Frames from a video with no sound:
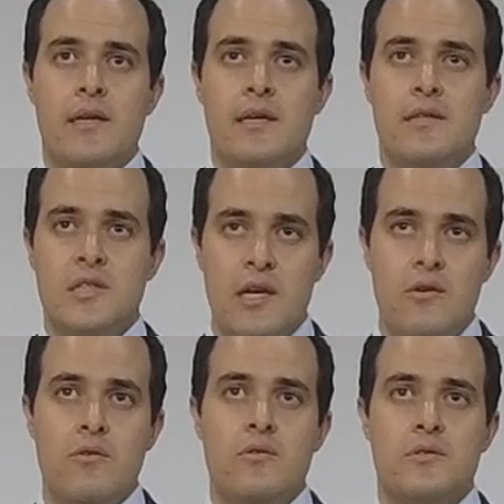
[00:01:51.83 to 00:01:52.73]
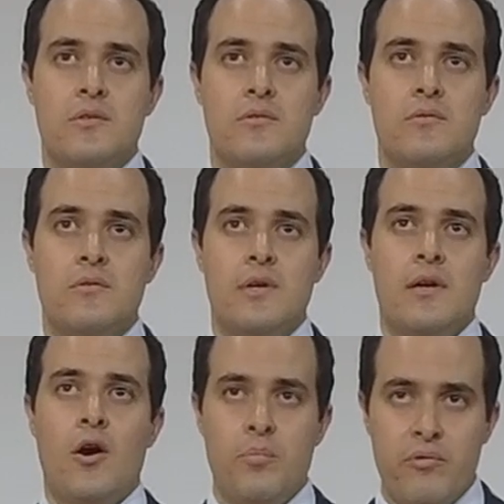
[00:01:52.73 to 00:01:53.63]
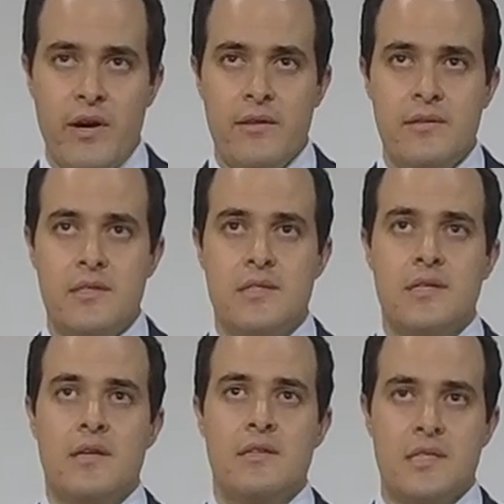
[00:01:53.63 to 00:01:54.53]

continue to operate this